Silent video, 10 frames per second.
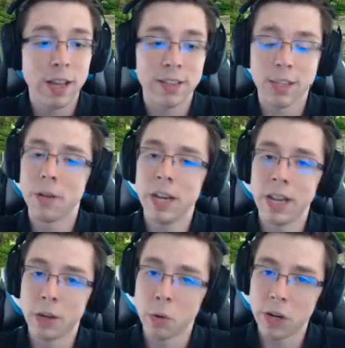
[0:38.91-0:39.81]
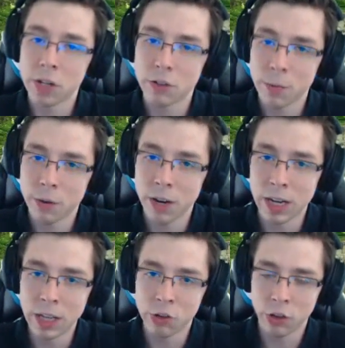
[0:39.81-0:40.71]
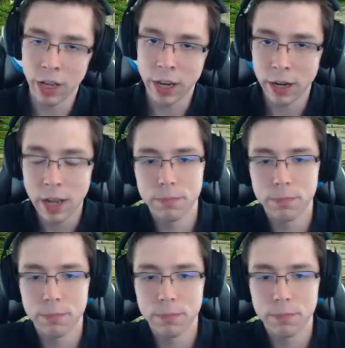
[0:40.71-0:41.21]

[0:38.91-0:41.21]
Summon a Chaurus Reaper in each lane.